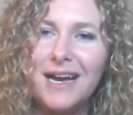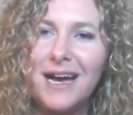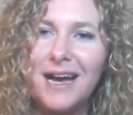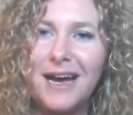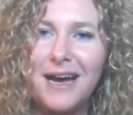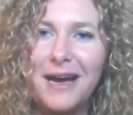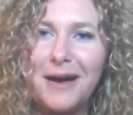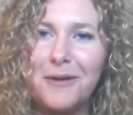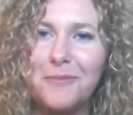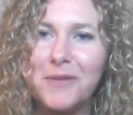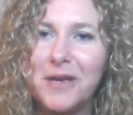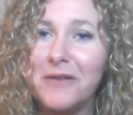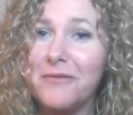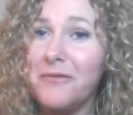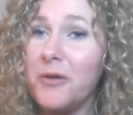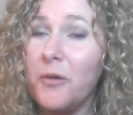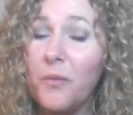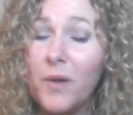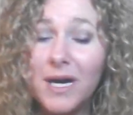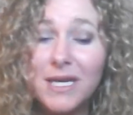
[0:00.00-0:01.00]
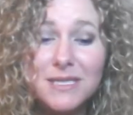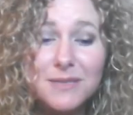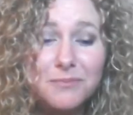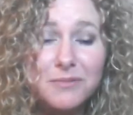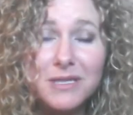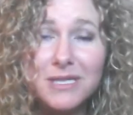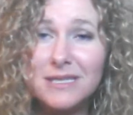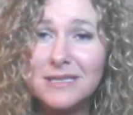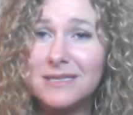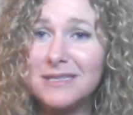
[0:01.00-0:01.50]
Um, if it was,
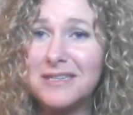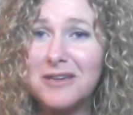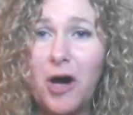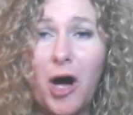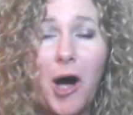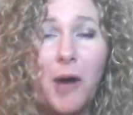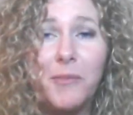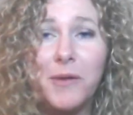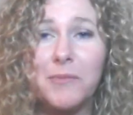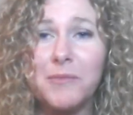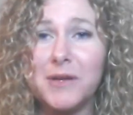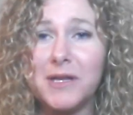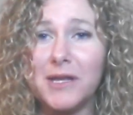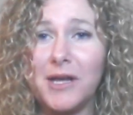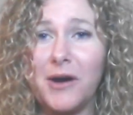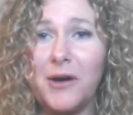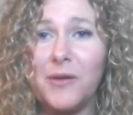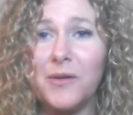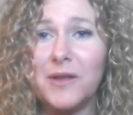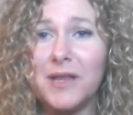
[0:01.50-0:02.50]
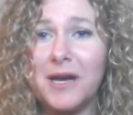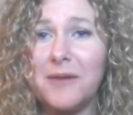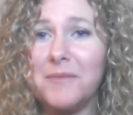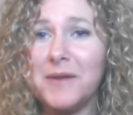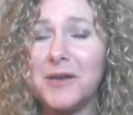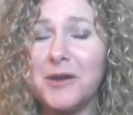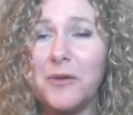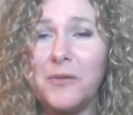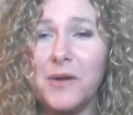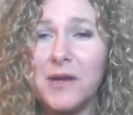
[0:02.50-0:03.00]
please comment below. Let
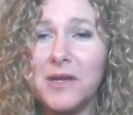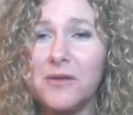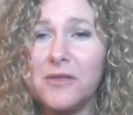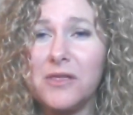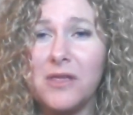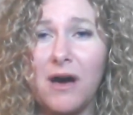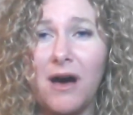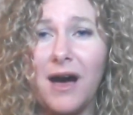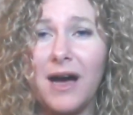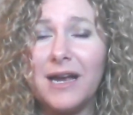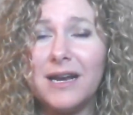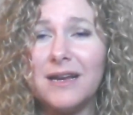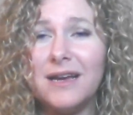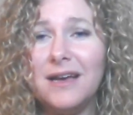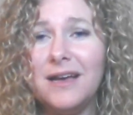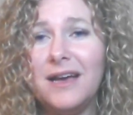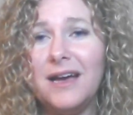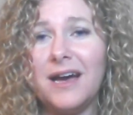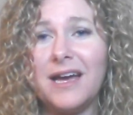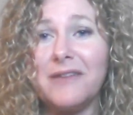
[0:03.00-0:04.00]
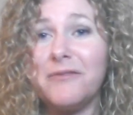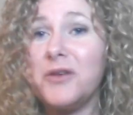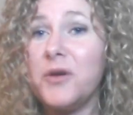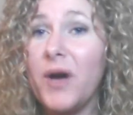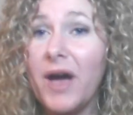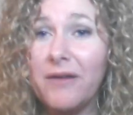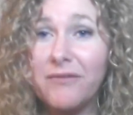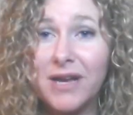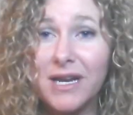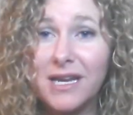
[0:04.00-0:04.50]
me know what you thought. If
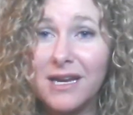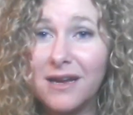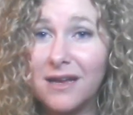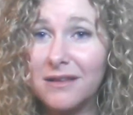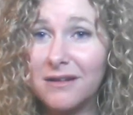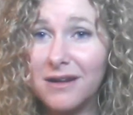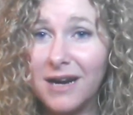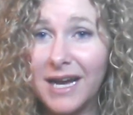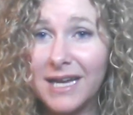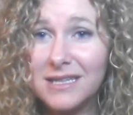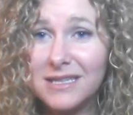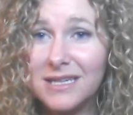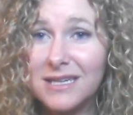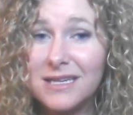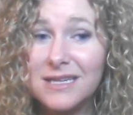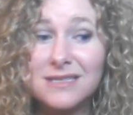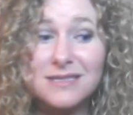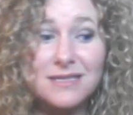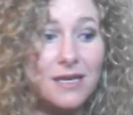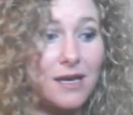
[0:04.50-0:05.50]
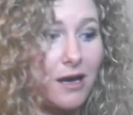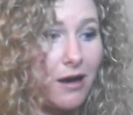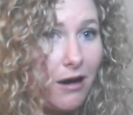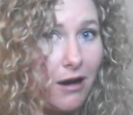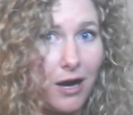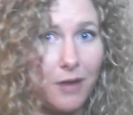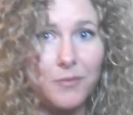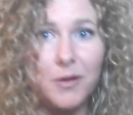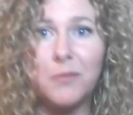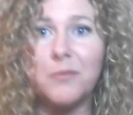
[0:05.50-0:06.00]
you have any other ideas,
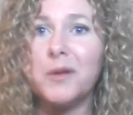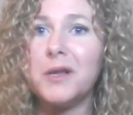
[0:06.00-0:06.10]
comment